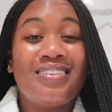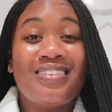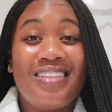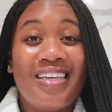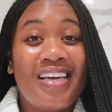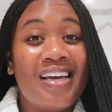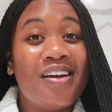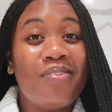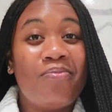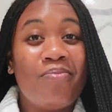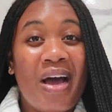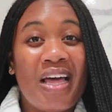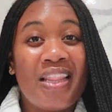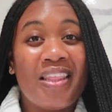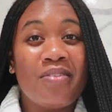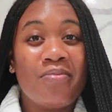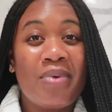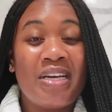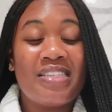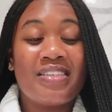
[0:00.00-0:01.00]
yeah, I
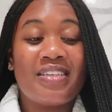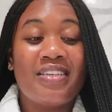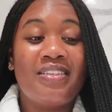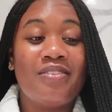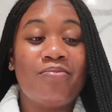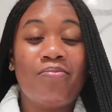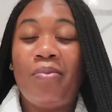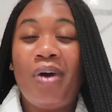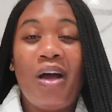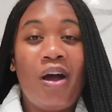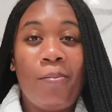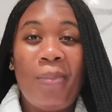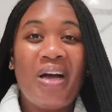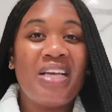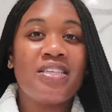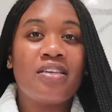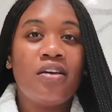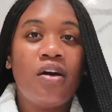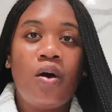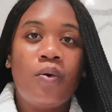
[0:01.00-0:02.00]
think my
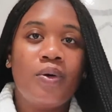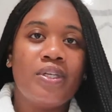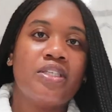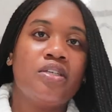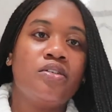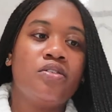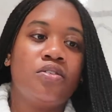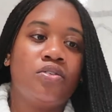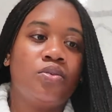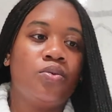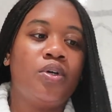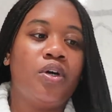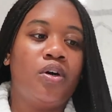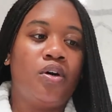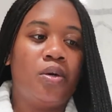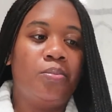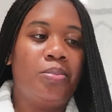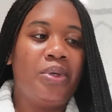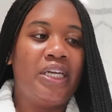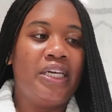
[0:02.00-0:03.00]
skin always goes through it
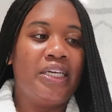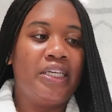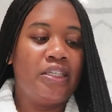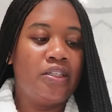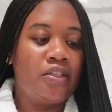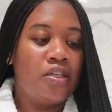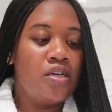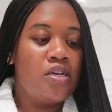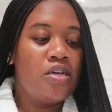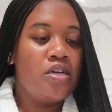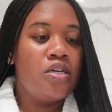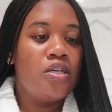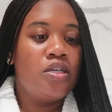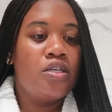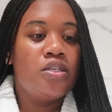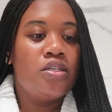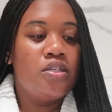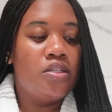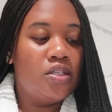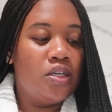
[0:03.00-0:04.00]
on the plane.
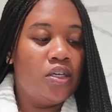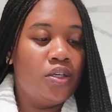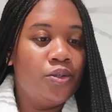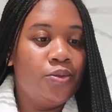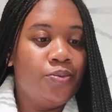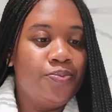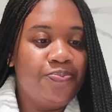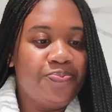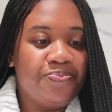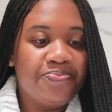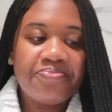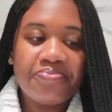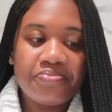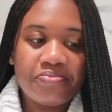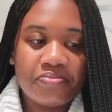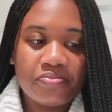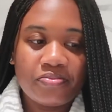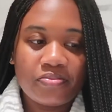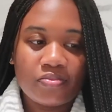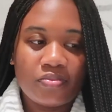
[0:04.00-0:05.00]
So
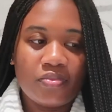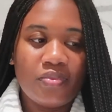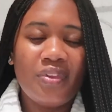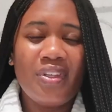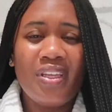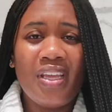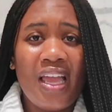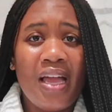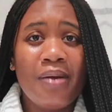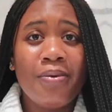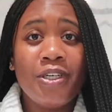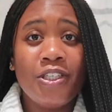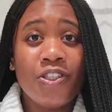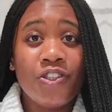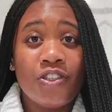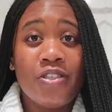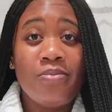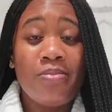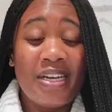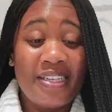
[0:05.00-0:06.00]
I want to
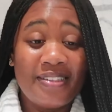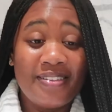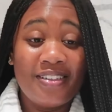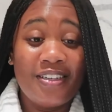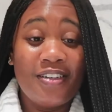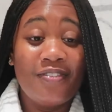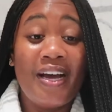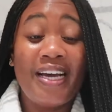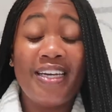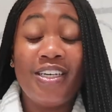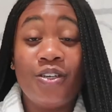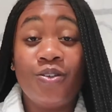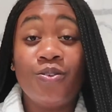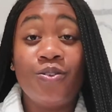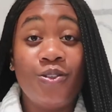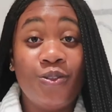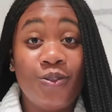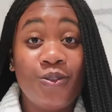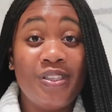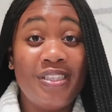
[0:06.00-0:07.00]
treat myself. I
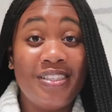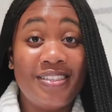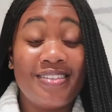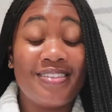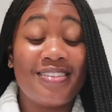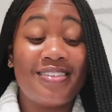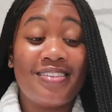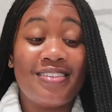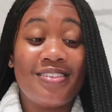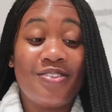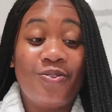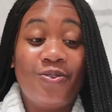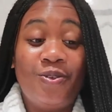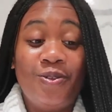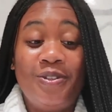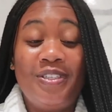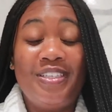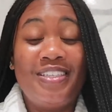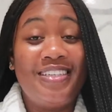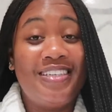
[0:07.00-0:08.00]
don't do this
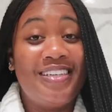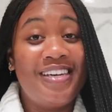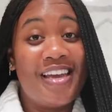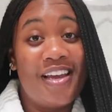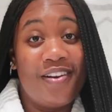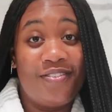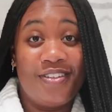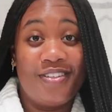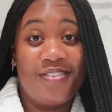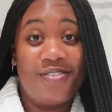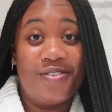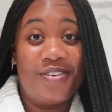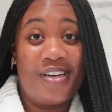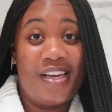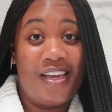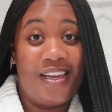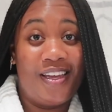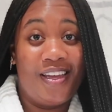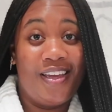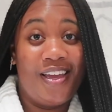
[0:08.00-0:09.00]
routine every single
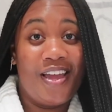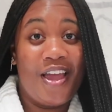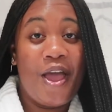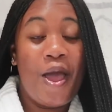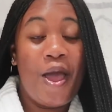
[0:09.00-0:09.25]
night,